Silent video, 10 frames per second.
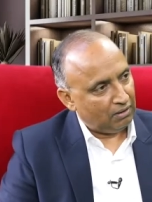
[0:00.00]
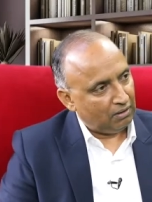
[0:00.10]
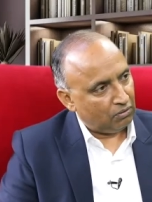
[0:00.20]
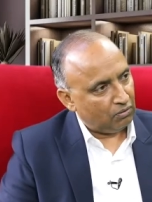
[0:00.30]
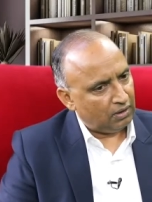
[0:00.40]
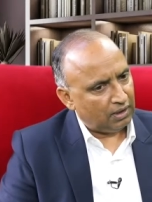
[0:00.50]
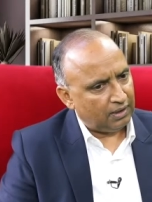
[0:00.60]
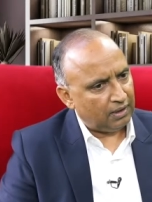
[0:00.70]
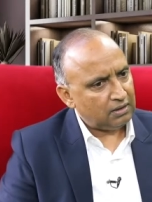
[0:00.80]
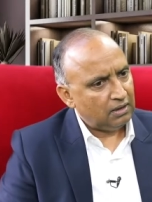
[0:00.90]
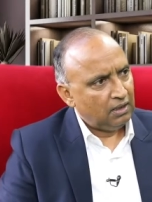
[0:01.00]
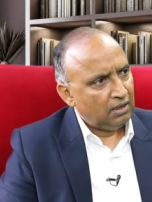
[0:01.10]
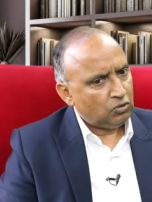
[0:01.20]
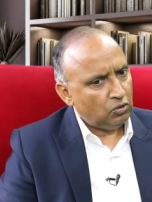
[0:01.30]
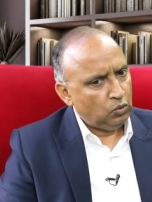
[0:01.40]
the rural areas.
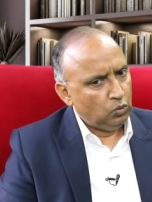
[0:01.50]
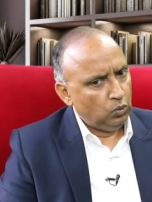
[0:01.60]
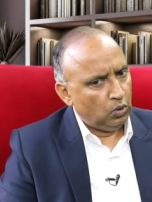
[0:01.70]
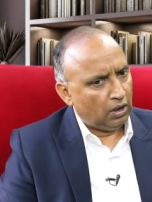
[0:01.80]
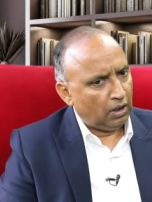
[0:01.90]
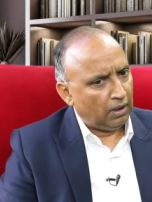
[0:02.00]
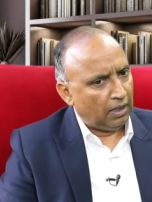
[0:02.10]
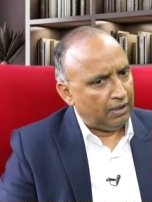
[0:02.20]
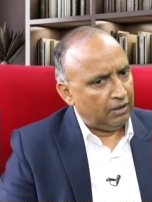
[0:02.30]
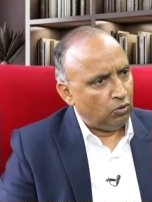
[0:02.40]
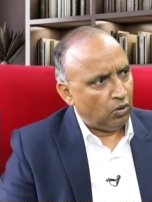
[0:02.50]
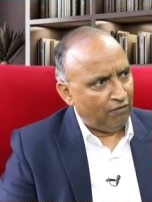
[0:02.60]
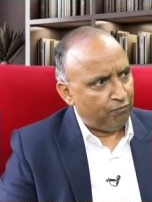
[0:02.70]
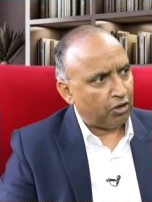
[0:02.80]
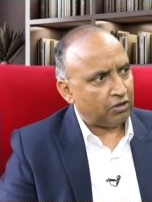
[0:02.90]
So you
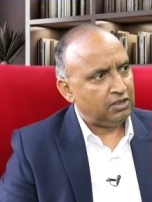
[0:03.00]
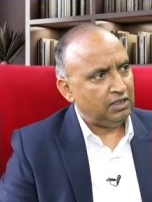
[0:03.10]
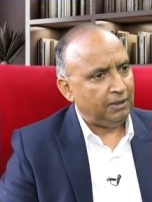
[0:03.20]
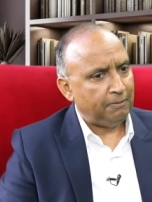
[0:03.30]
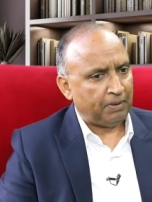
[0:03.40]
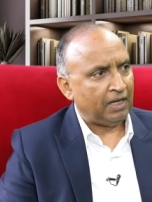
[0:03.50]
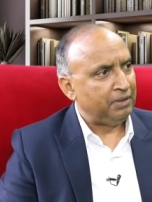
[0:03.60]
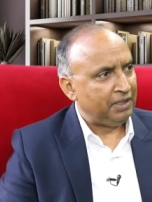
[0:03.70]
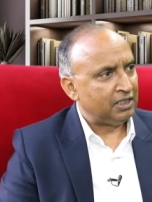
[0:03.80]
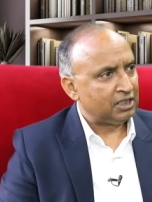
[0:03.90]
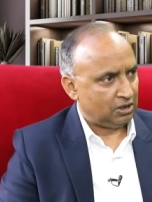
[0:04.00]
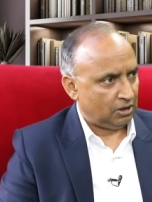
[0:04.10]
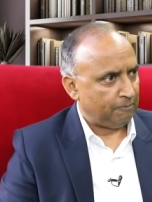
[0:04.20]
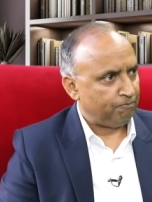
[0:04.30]
have proxy parameters